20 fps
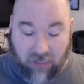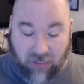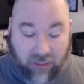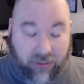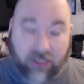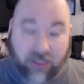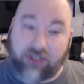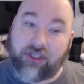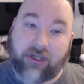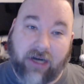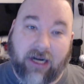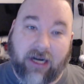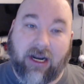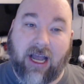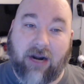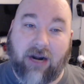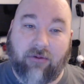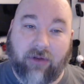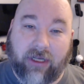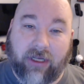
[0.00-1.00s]
Dungeon
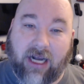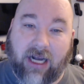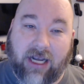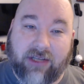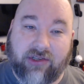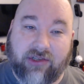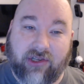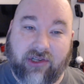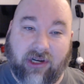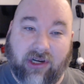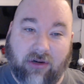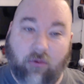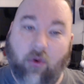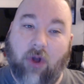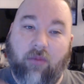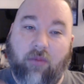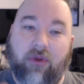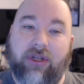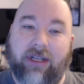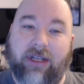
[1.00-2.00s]
Crate had a really nice,
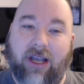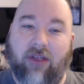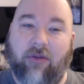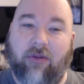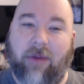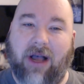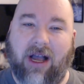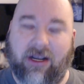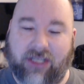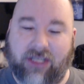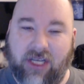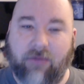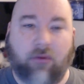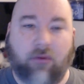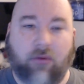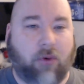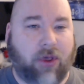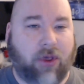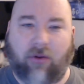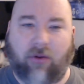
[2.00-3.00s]
well put together box,
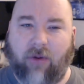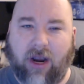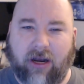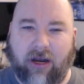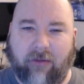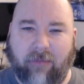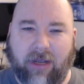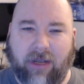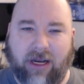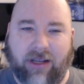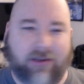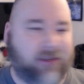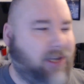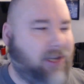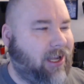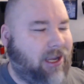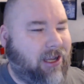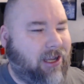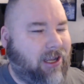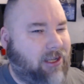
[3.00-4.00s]
even with the random
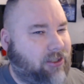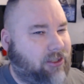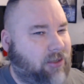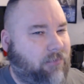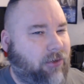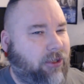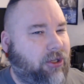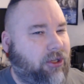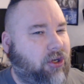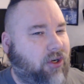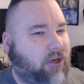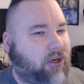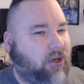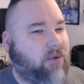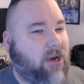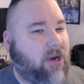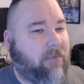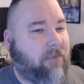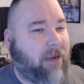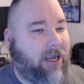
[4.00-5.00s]
minis. So I'm really
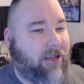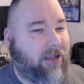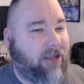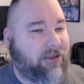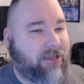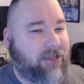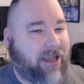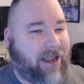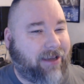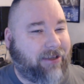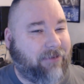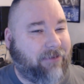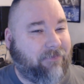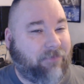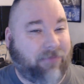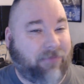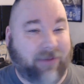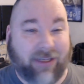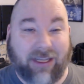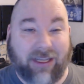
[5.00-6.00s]
curious what everybody else got.
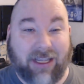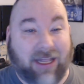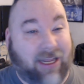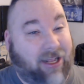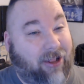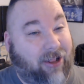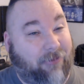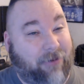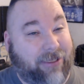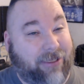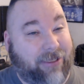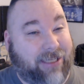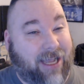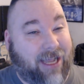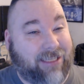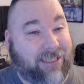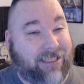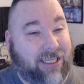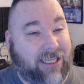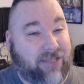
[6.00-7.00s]
Always,
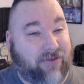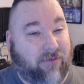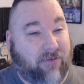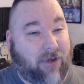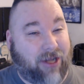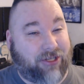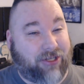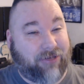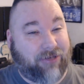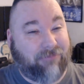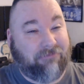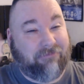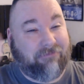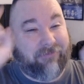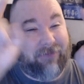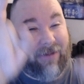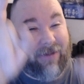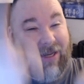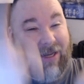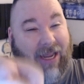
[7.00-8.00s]
guys, thanks for watching,
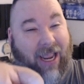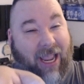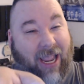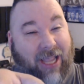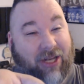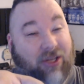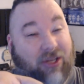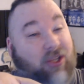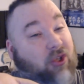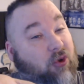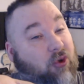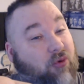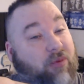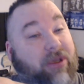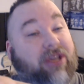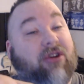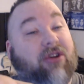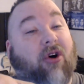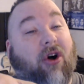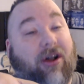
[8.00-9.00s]
and you
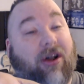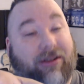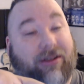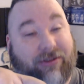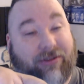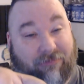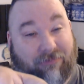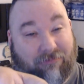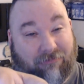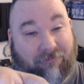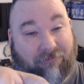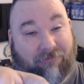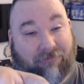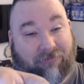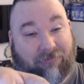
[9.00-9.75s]
be awesome.